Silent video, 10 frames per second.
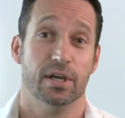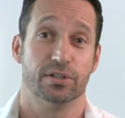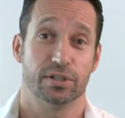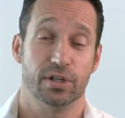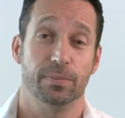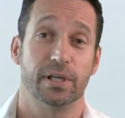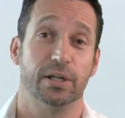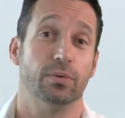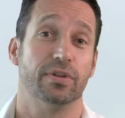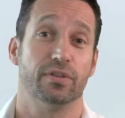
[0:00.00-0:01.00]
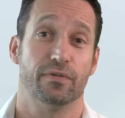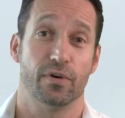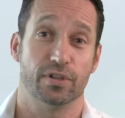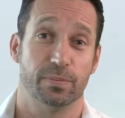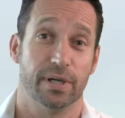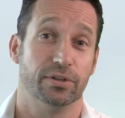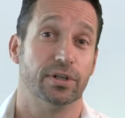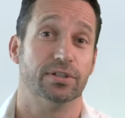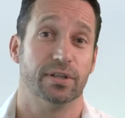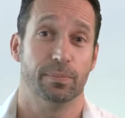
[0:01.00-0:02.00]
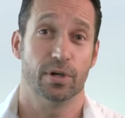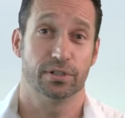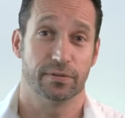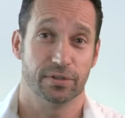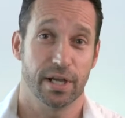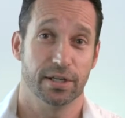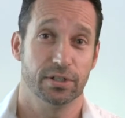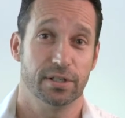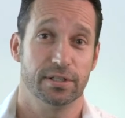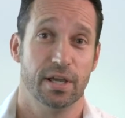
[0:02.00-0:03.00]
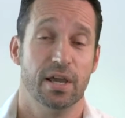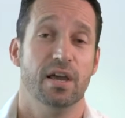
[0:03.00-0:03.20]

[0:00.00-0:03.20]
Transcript: So typically within the first month you can see positive changes,